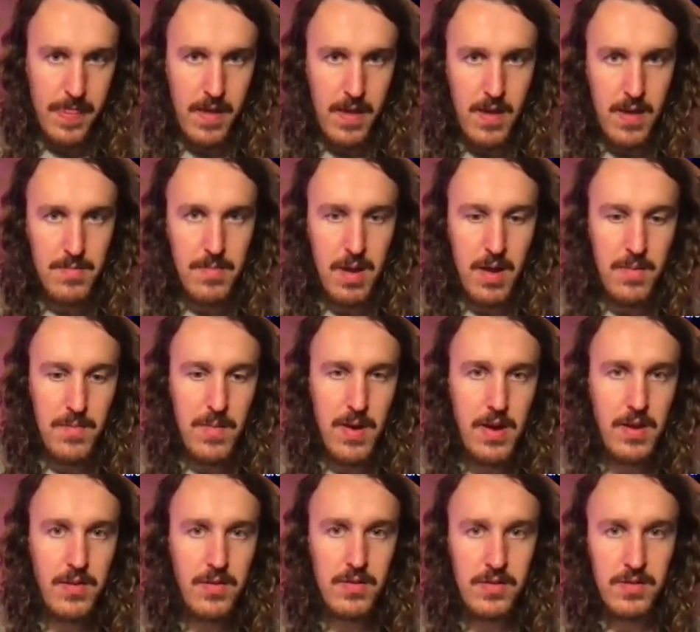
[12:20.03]
And we
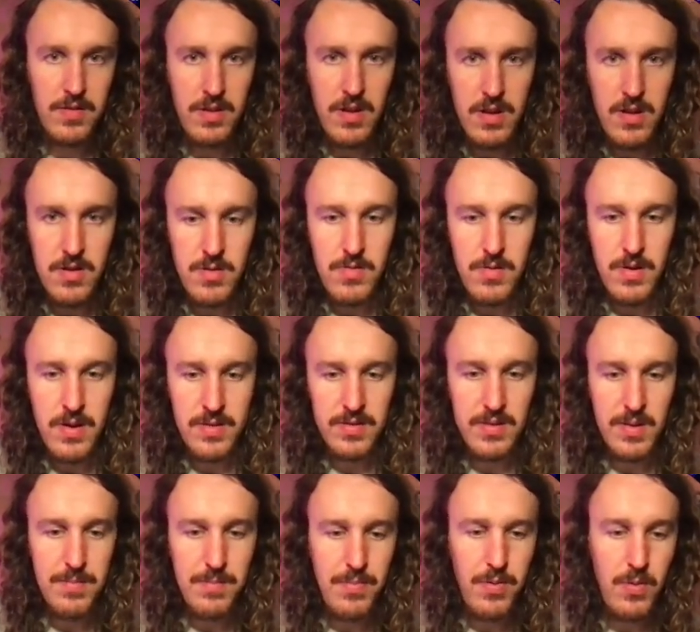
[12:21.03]
can just do a
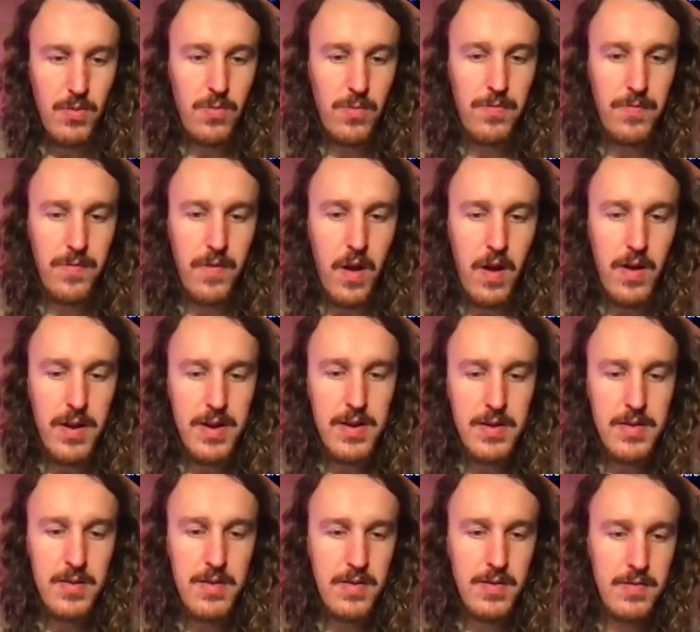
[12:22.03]
simple
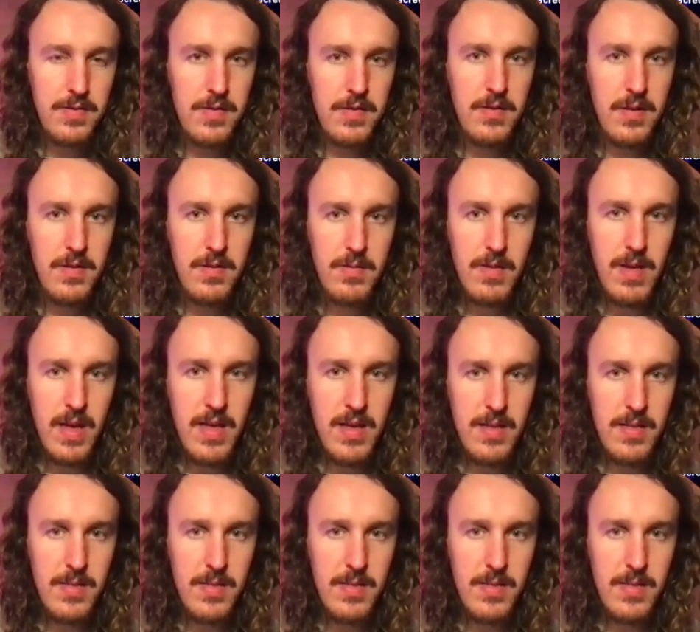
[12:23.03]
find to do that.